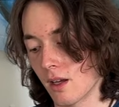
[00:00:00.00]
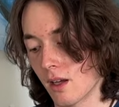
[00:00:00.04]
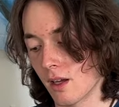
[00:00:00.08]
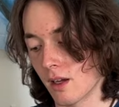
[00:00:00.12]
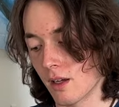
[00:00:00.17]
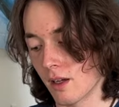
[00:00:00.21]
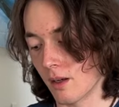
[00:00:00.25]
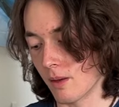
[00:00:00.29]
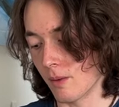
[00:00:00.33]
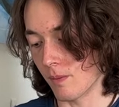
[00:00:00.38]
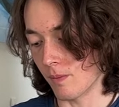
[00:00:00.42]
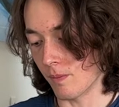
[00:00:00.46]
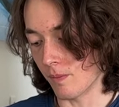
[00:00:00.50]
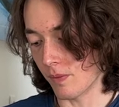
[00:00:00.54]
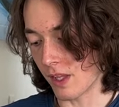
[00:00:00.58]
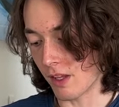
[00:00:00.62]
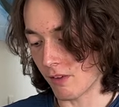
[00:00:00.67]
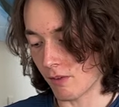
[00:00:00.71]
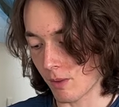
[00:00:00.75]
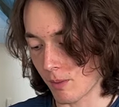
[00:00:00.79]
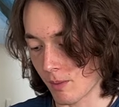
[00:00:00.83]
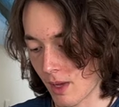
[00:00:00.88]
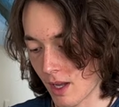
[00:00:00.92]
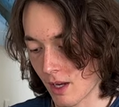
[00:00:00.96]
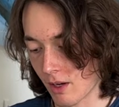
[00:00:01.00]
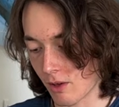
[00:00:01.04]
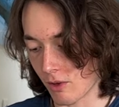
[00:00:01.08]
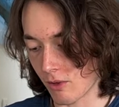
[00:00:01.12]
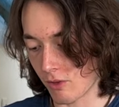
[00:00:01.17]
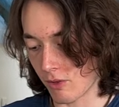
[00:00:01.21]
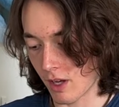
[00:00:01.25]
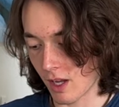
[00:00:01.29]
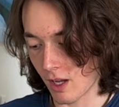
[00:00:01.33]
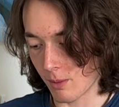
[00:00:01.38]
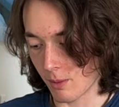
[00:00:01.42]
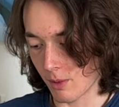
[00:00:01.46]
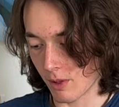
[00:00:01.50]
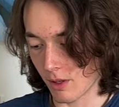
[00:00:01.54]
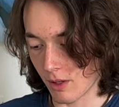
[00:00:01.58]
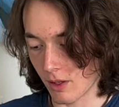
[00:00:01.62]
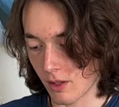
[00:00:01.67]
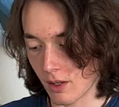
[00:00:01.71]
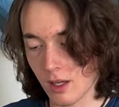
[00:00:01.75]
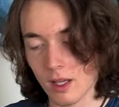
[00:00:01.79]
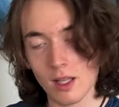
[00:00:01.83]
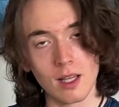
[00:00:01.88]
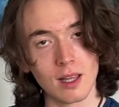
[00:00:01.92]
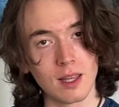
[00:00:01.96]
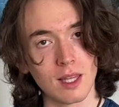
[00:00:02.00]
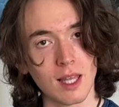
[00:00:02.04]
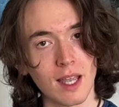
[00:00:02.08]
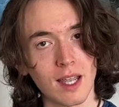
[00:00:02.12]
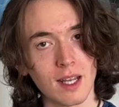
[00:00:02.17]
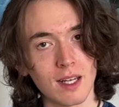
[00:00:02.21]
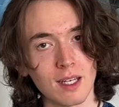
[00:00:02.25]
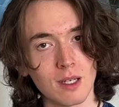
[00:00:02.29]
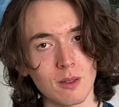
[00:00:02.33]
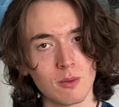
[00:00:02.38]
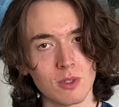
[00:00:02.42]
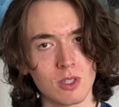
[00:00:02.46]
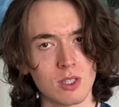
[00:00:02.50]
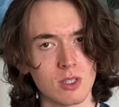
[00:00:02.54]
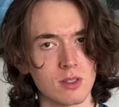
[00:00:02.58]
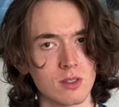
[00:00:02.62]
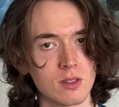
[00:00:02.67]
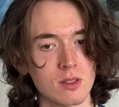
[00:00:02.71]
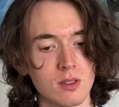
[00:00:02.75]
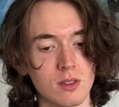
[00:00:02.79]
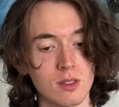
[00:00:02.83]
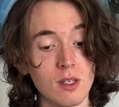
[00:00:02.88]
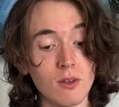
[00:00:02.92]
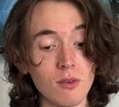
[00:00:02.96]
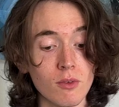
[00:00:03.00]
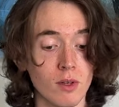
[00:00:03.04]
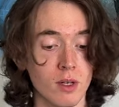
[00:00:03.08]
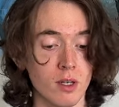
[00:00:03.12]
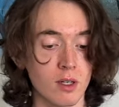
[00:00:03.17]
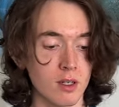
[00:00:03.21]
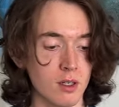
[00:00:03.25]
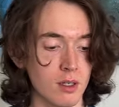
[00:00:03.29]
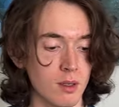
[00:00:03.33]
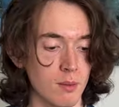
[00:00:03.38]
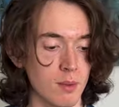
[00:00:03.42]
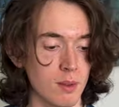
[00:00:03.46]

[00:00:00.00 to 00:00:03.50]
Um, they have a microfiber lining, which is different.